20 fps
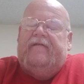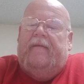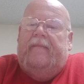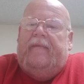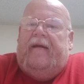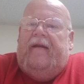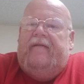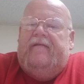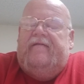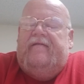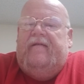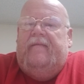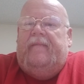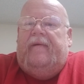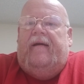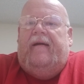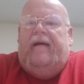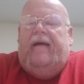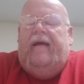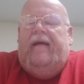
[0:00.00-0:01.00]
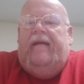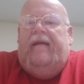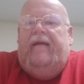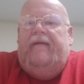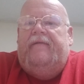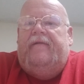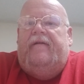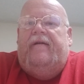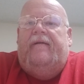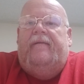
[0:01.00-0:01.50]
I'm out of the semi. I had to
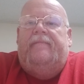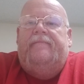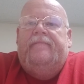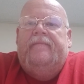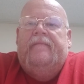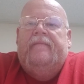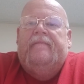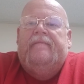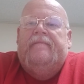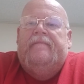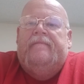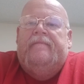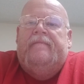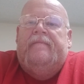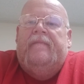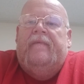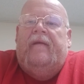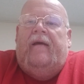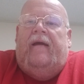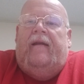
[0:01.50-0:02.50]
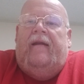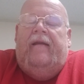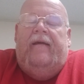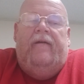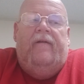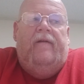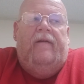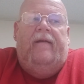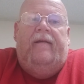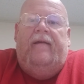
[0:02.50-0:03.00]
give it up. I
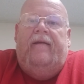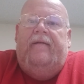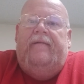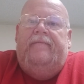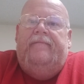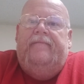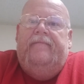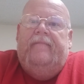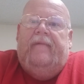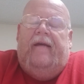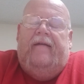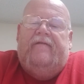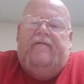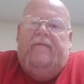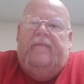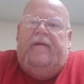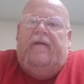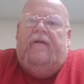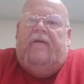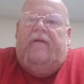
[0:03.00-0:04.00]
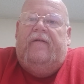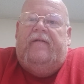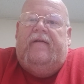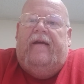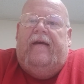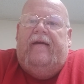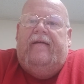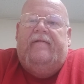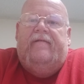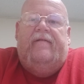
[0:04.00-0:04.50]
literally had so many heart
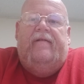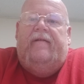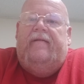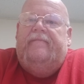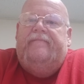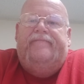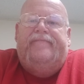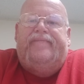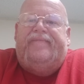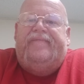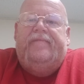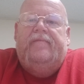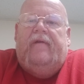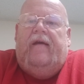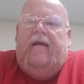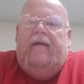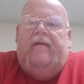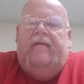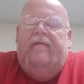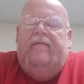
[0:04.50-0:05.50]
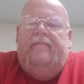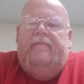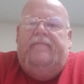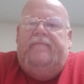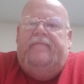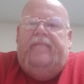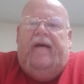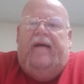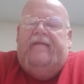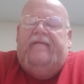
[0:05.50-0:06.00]
attacks that I
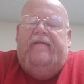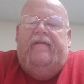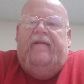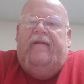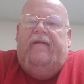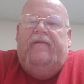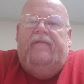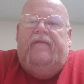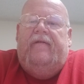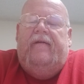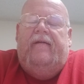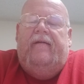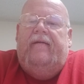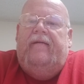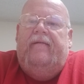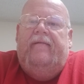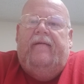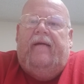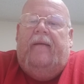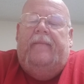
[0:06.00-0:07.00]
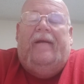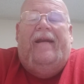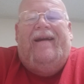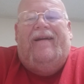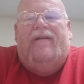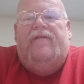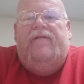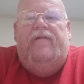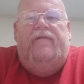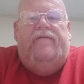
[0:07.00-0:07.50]
couldn't pass a DOT. I mean, I
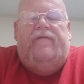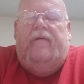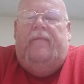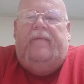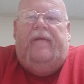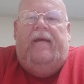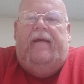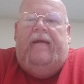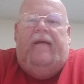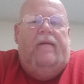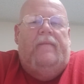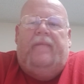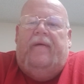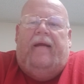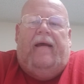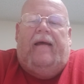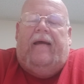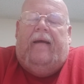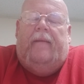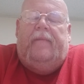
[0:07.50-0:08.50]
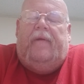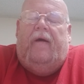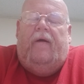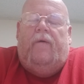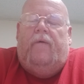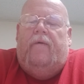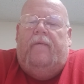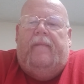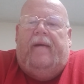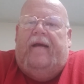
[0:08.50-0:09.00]
could someday again, but I'm not
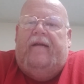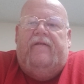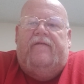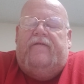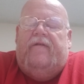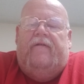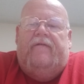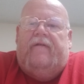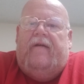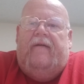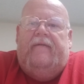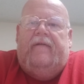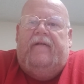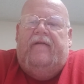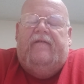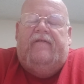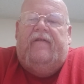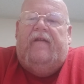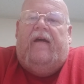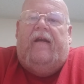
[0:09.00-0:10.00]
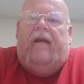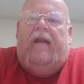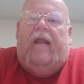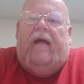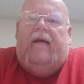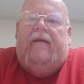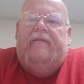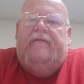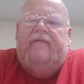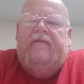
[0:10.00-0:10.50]
going back to truck driving. It's not a
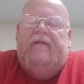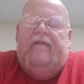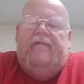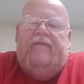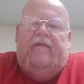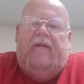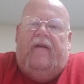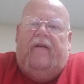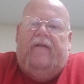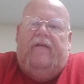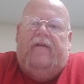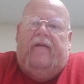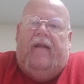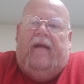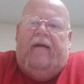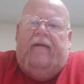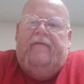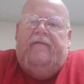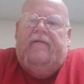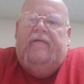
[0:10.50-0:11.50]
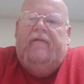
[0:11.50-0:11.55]
life. It's not a good life.